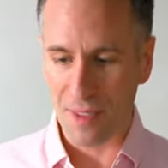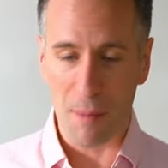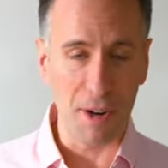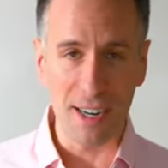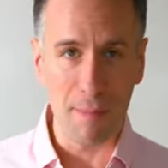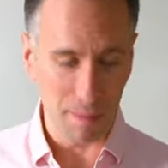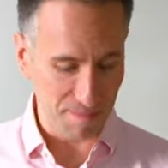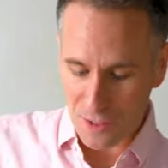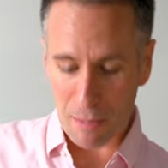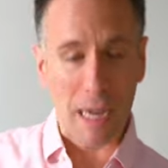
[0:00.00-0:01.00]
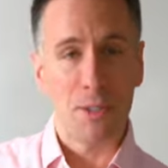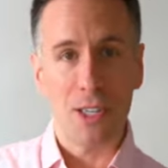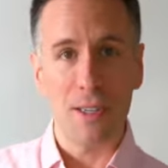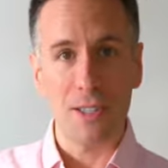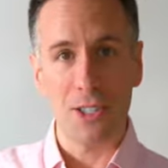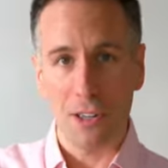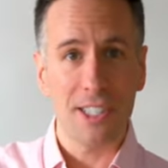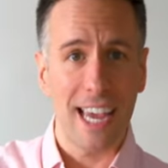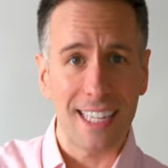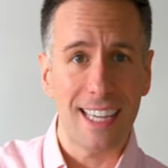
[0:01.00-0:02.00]
I'm gonna dump it. Sometimes you start
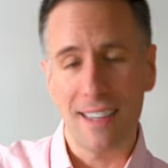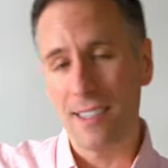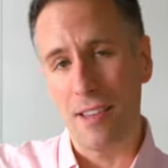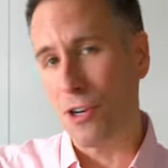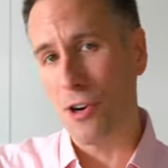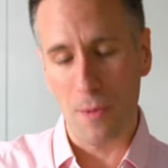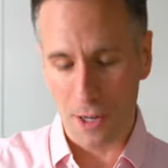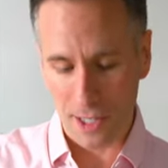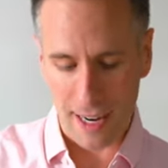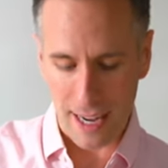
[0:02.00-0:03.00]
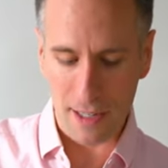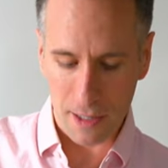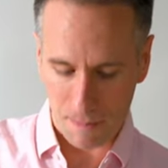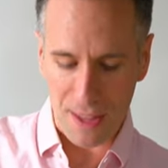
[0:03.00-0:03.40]
saying a sentence and then you don't know where it's gonna end.